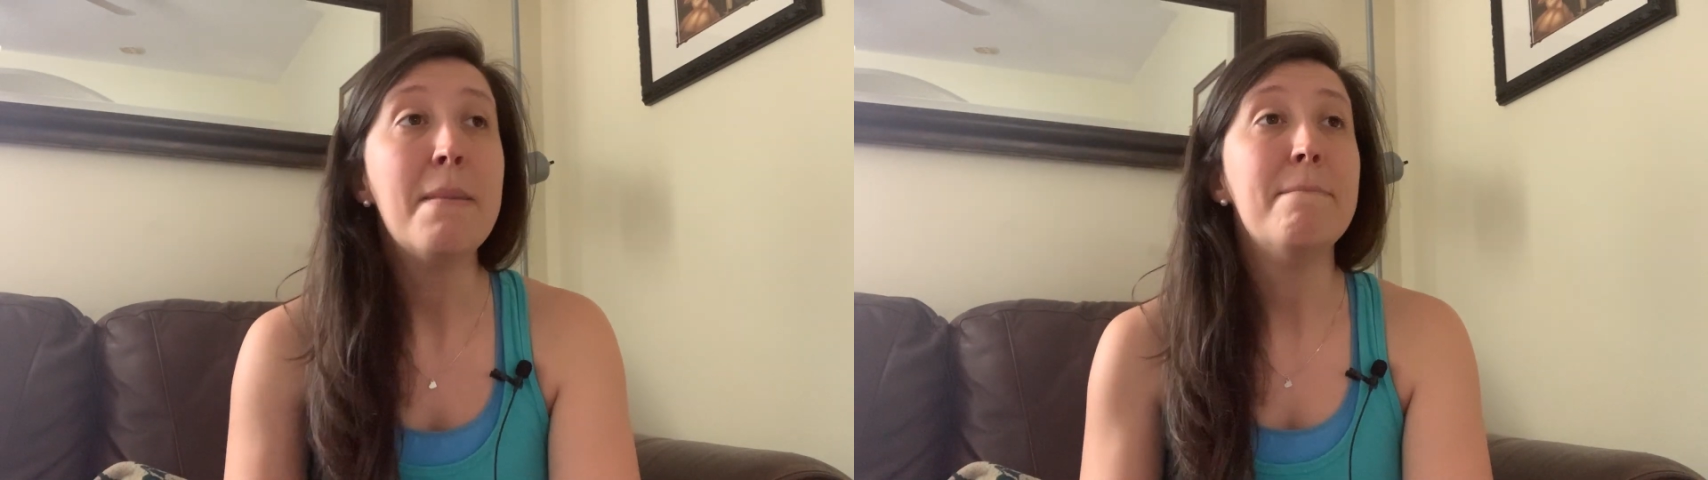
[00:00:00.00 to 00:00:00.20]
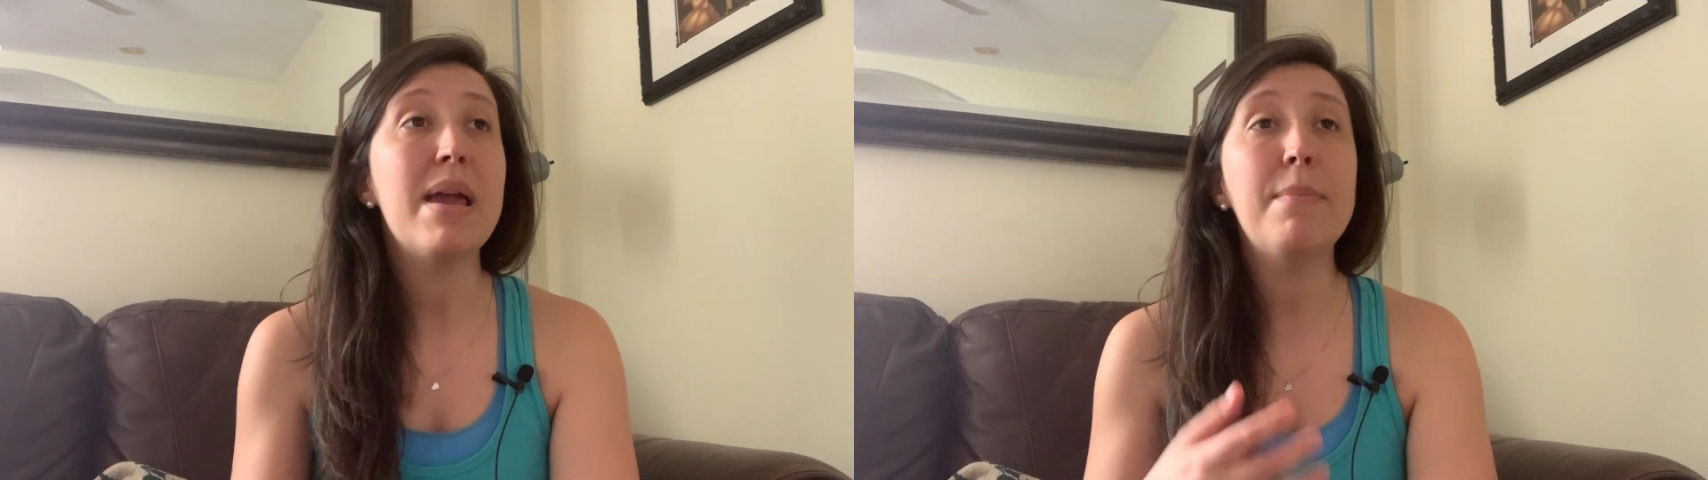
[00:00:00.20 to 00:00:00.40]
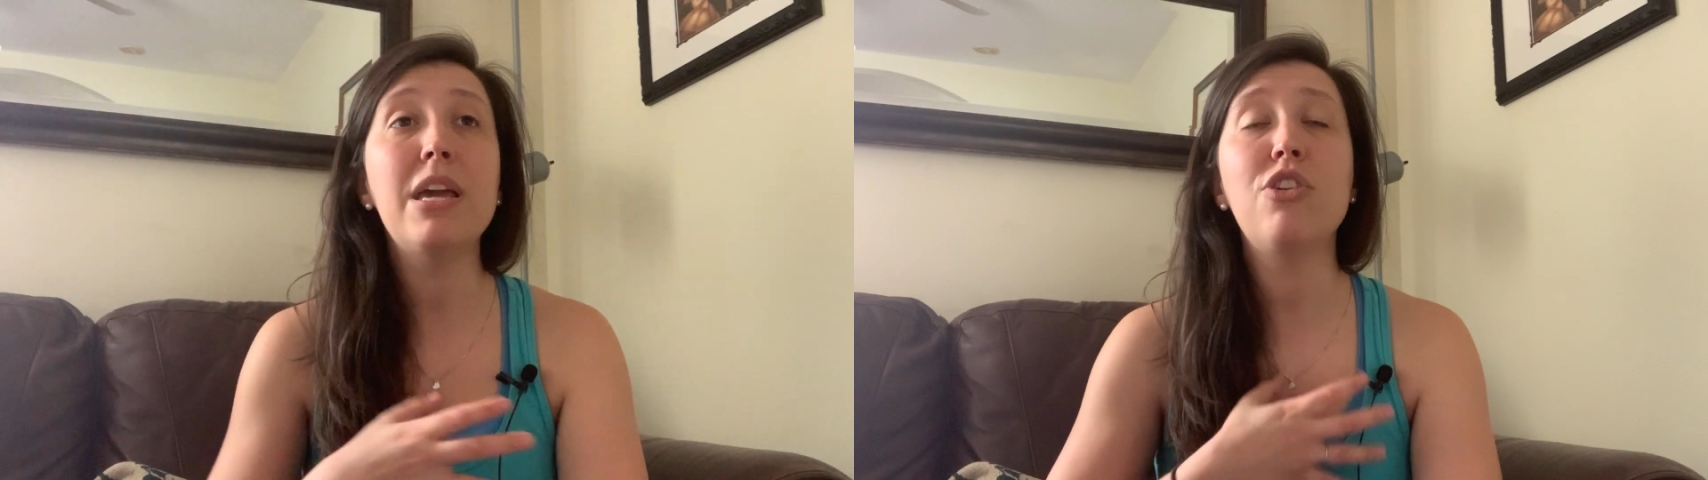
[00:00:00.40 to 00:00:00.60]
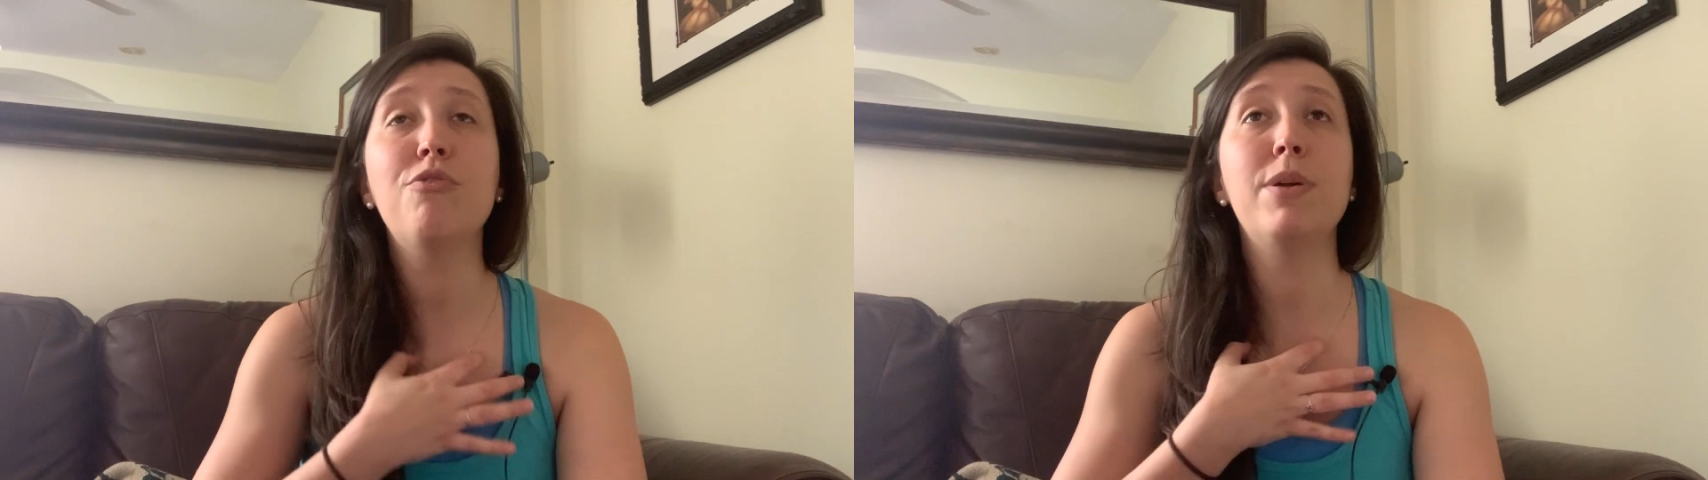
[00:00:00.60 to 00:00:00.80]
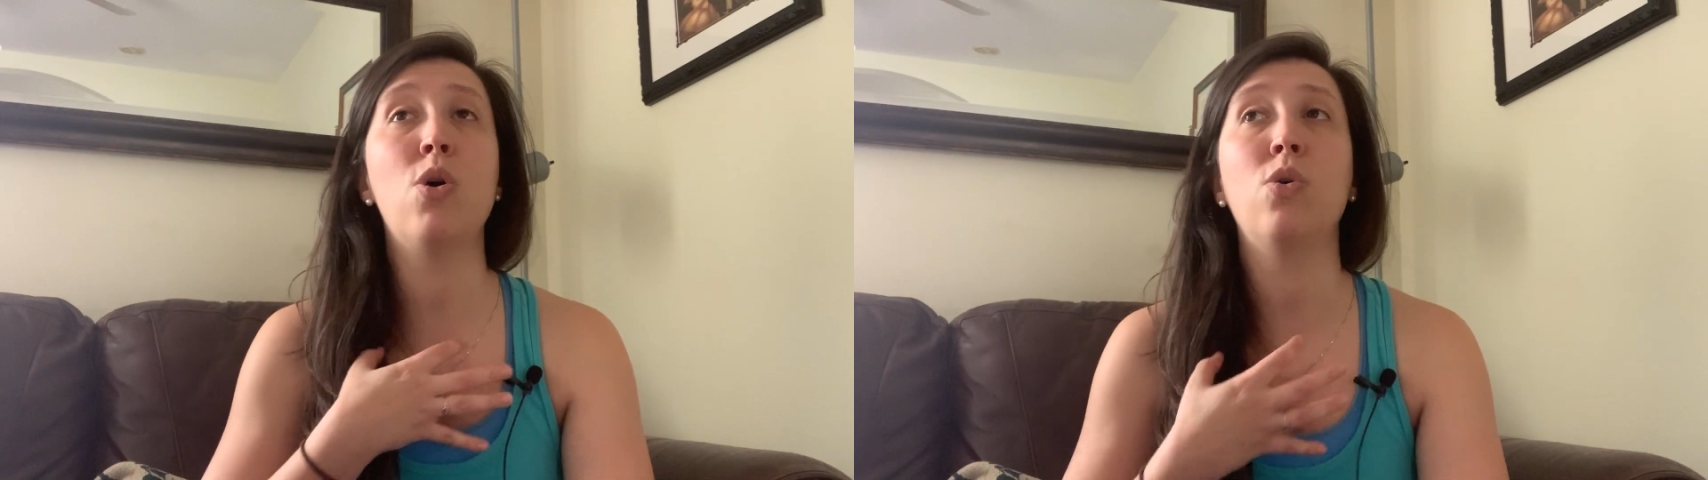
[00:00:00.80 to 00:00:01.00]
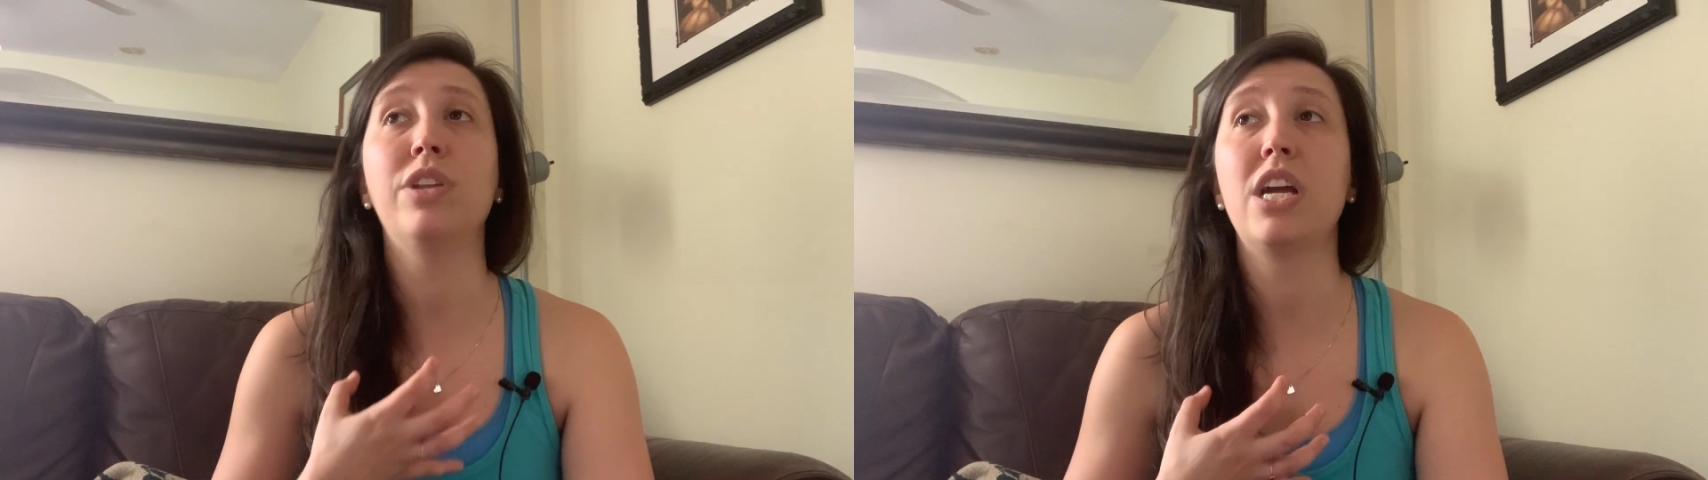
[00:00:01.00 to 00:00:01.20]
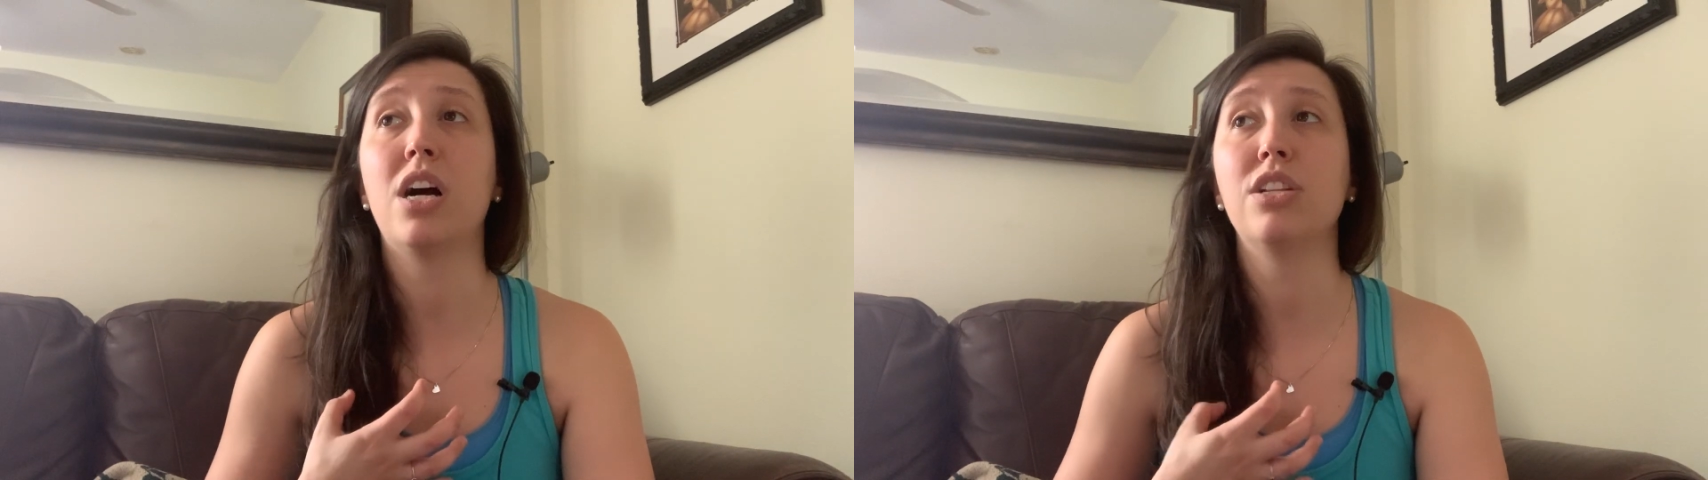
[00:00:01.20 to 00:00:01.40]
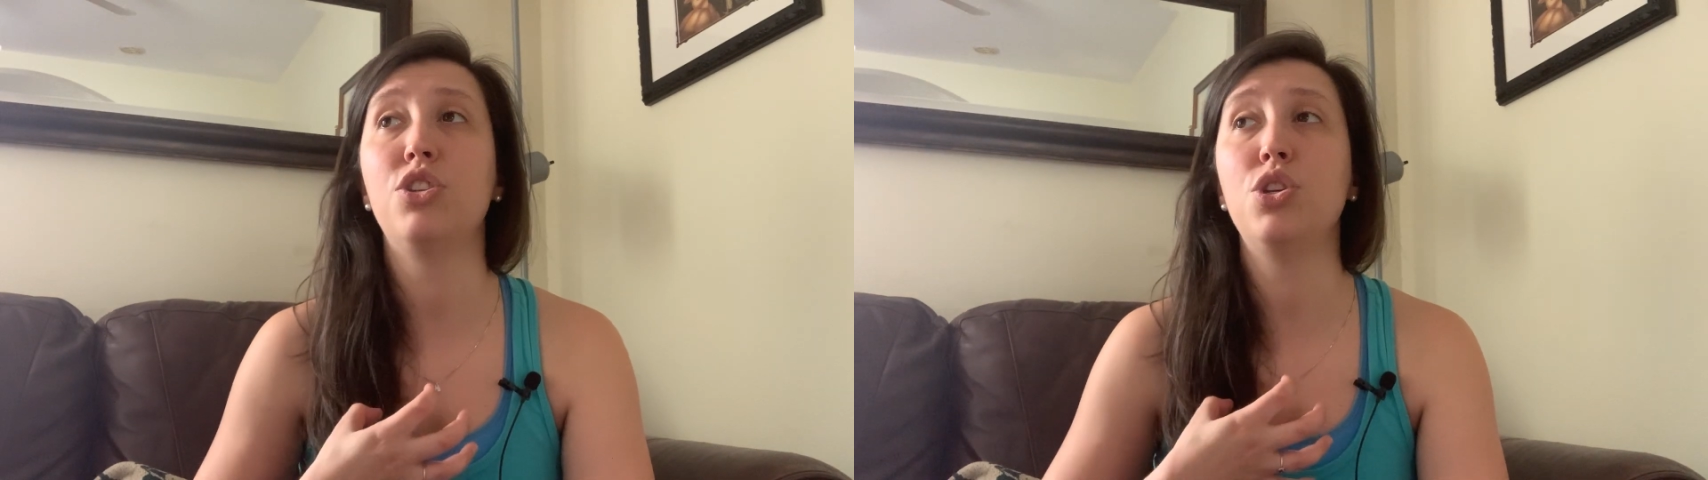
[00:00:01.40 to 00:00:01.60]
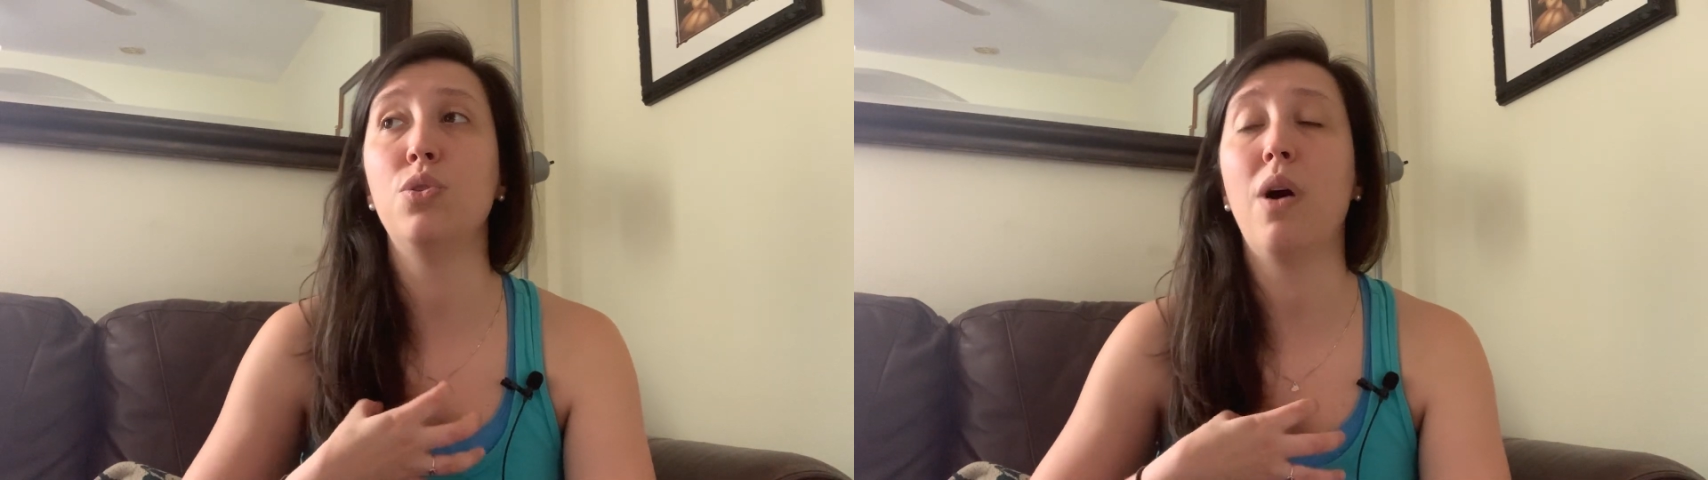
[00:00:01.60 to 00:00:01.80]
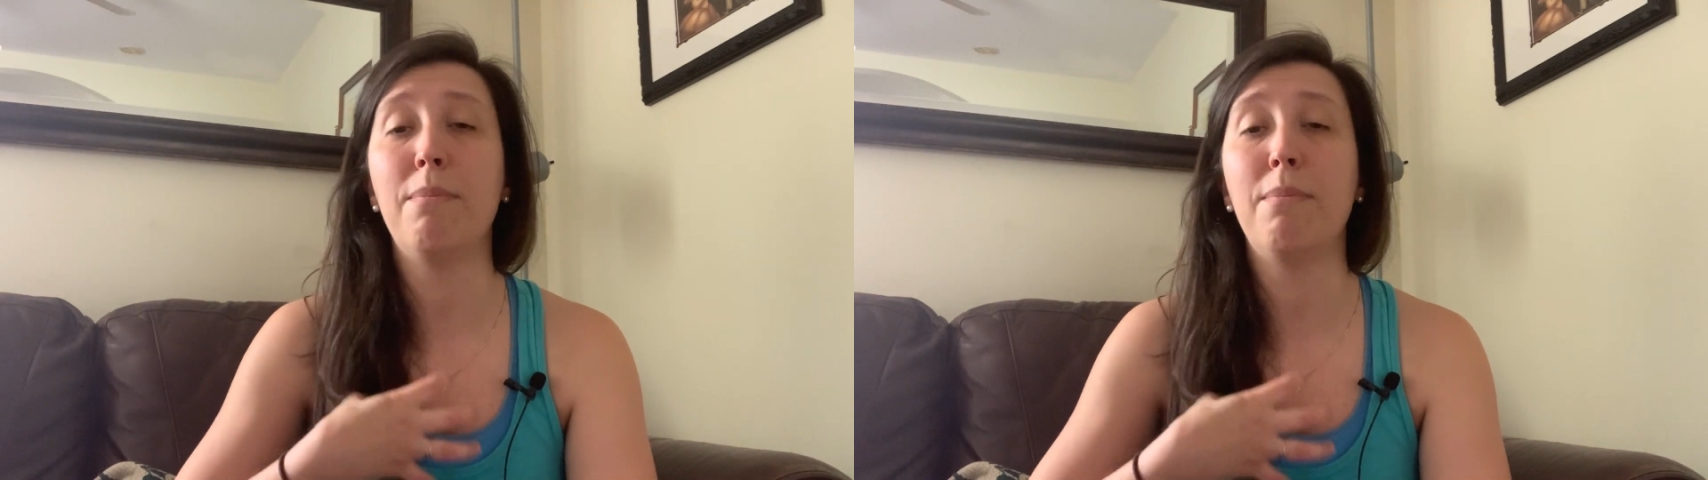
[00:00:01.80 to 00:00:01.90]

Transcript: Maybe you've been holding on to